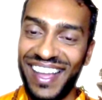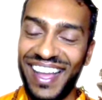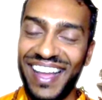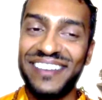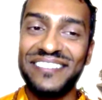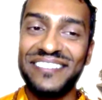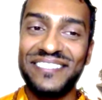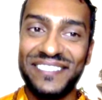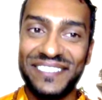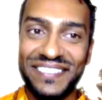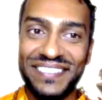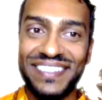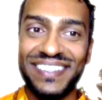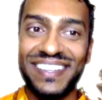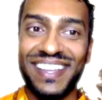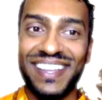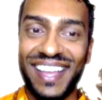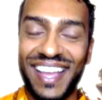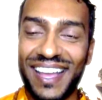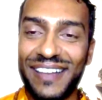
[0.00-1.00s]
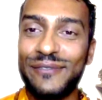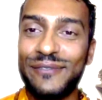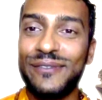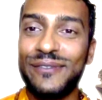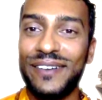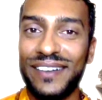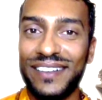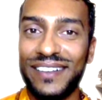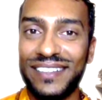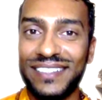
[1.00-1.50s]
have
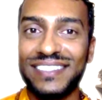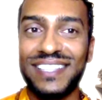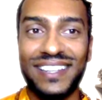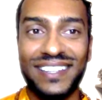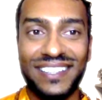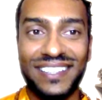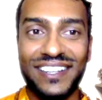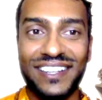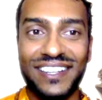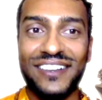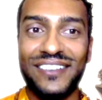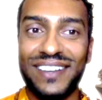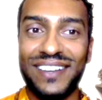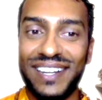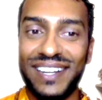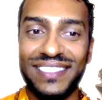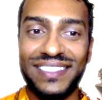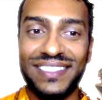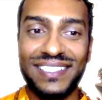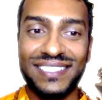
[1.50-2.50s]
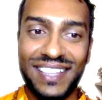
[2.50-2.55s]
have said, you know what,